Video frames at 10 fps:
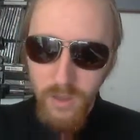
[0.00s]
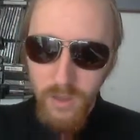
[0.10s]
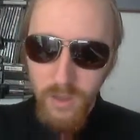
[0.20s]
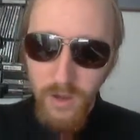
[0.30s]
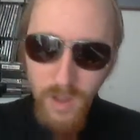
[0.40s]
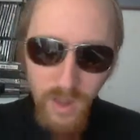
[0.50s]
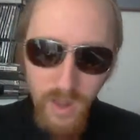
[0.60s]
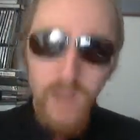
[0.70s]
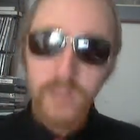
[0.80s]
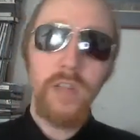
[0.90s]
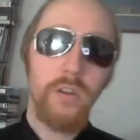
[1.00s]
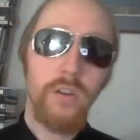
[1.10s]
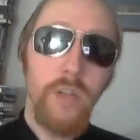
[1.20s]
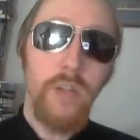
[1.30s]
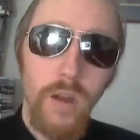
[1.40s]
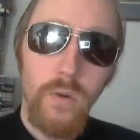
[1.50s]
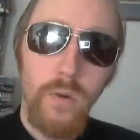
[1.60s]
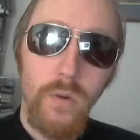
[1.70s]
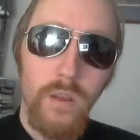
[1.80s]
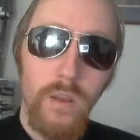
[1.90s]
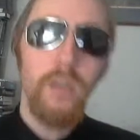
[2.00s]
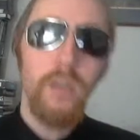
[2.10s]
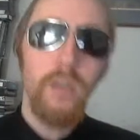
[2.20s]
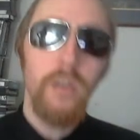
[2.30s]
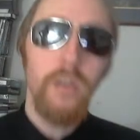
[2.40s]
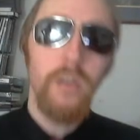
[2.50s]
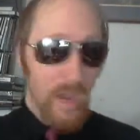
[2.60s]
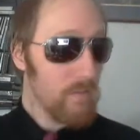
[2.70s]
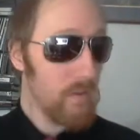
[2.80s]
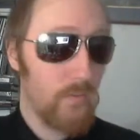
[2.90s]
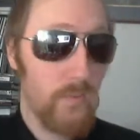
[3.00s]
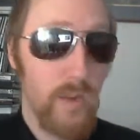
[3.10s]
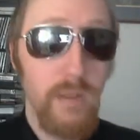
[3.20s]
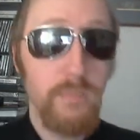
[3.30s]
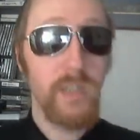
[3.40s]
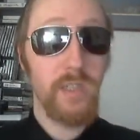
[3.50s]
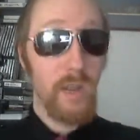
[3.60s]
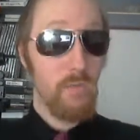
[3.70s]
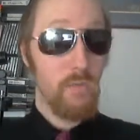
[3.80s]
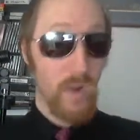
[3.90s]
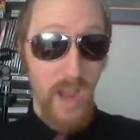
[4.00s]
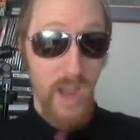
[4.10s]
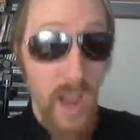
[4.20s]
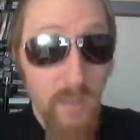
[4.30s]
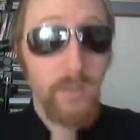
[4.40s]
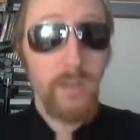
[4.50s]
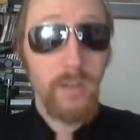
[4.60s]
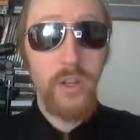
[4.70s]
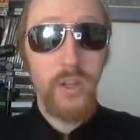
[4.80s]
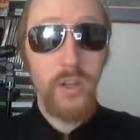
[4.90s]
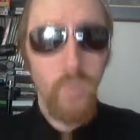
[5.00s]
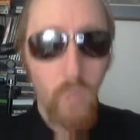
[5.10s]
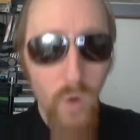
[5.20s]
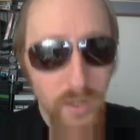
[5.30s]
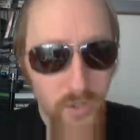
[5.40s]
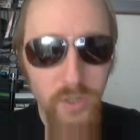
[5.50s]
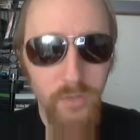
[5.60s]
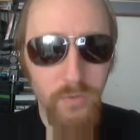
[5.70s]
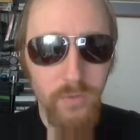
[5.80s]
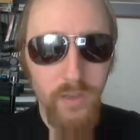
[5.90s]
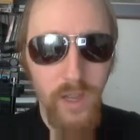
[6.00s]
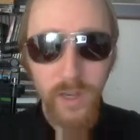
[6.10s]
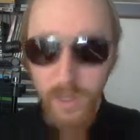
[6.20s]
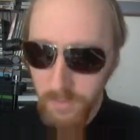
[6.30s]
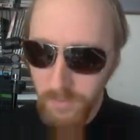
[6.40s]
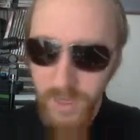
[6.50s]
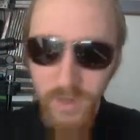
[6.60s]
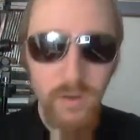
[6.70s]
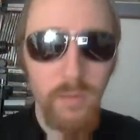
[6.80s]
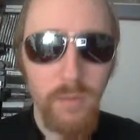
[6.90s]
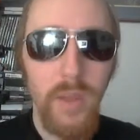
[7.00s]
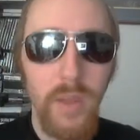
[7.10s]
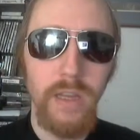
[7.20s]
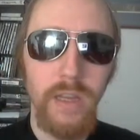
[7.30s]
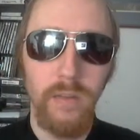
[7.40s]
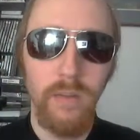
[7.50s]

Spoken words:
And I said to her, no, you have the freedom to say whatever you want to, and it can be your opinion.